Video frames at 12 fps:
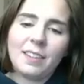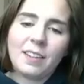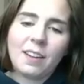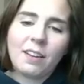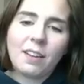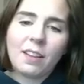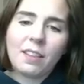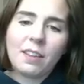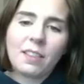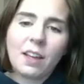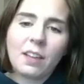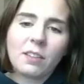Alright, I
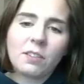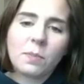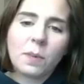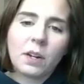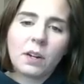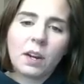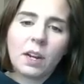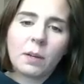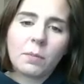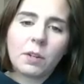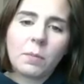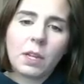think that looks better. I am
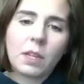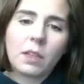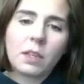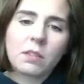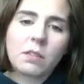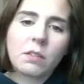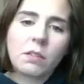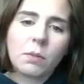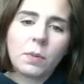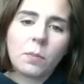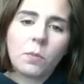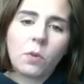going to make these a little
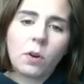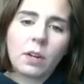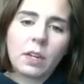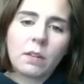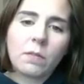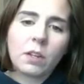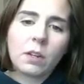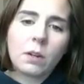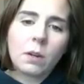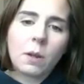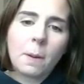bit more even.